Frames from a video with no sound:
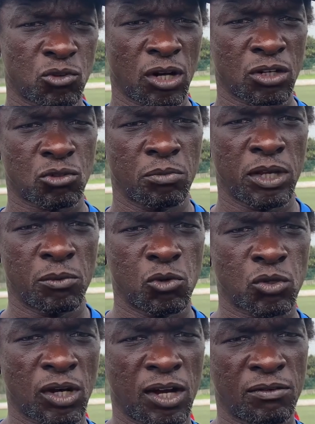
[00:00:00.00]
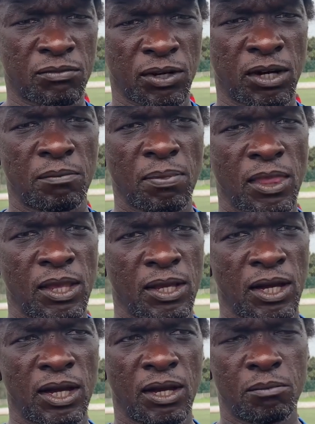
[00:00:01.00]
so as to be able to have
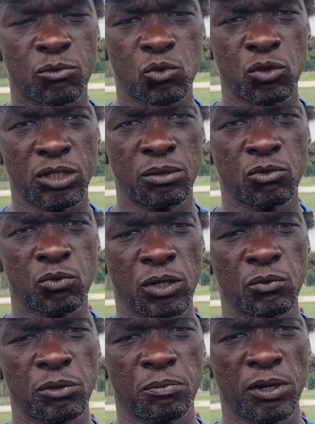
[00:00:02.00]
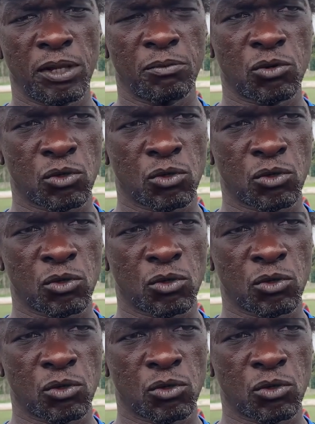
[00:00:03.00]
2 teams when we playing,